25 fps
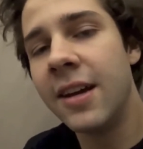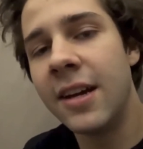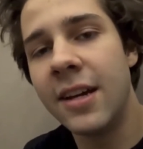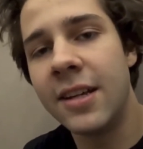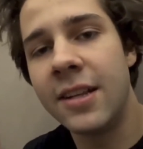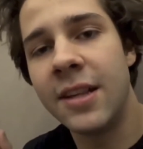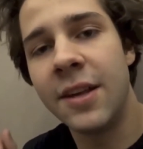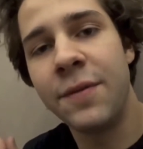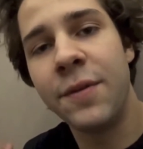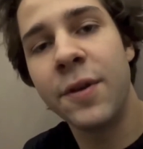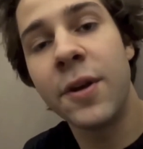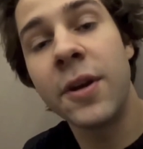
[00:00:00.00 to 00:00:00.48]

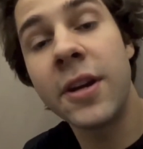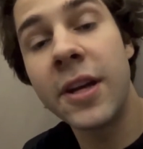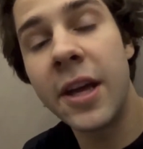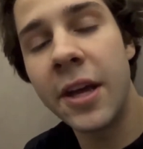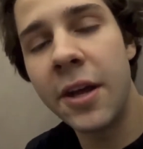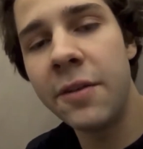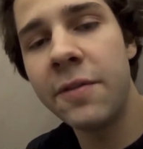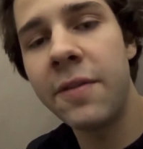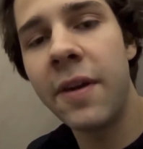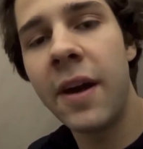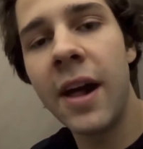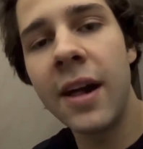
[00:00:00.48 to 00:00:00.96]
it's if you're gonna
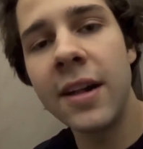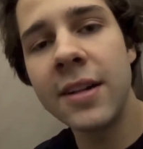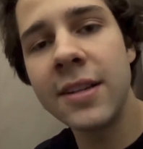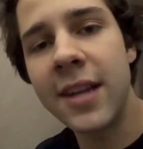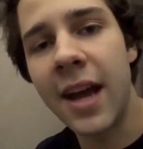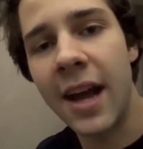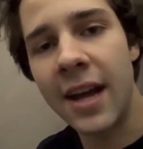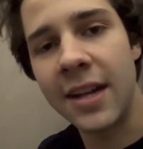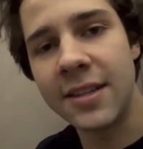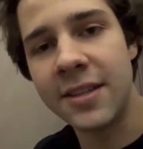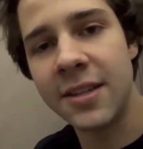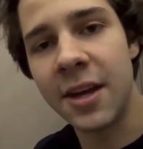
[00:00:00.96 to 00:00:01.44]
get your
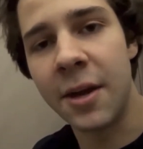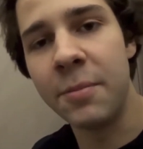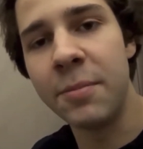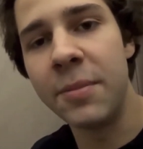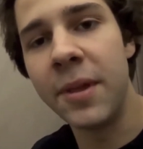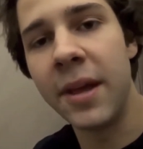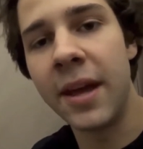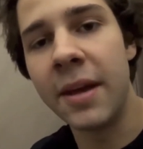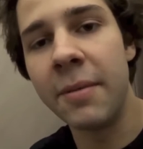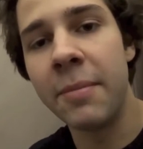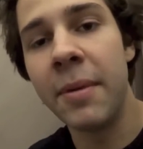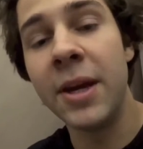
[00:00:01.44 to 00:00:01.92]
Valentine
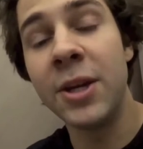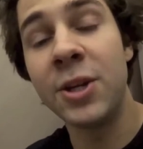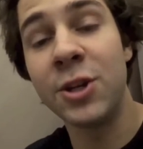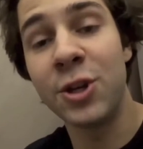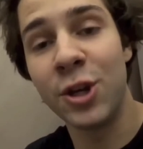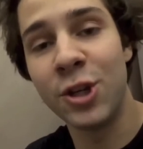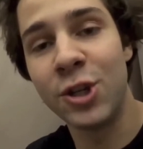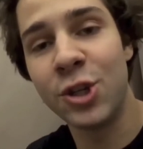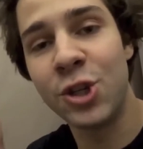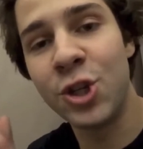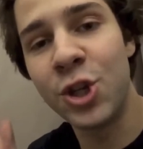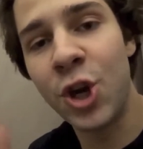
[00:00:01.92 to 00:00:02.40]
something, make
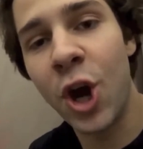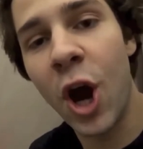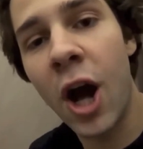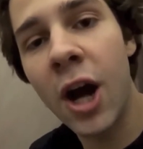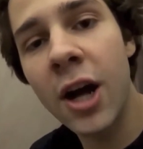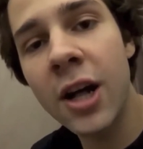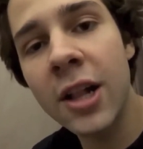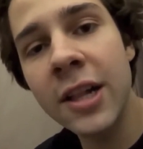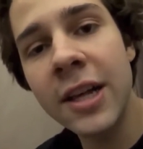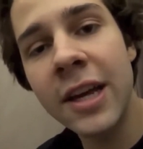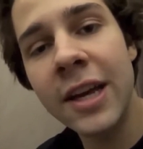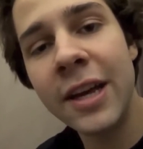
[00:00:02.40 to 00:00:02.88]
sure it's
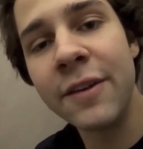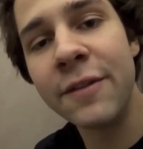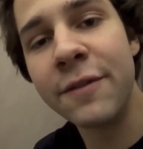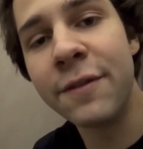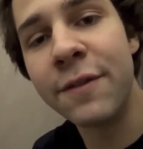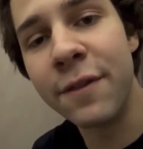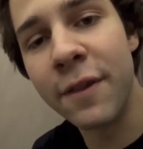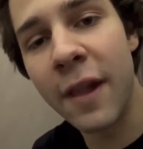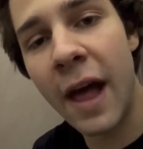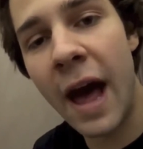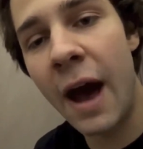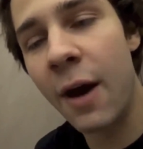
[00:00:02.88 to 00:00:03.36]
chocolate and
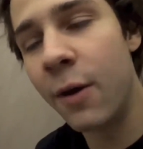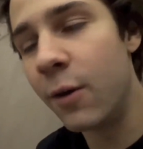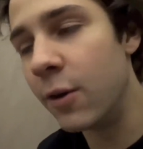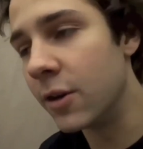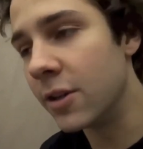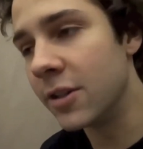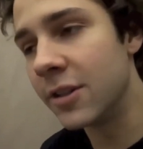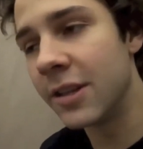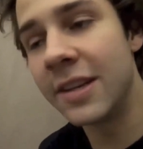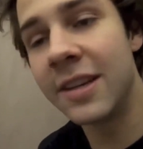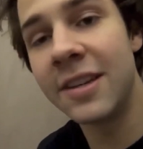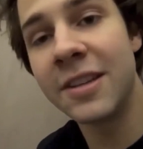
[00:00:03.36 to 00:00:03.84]
flowers.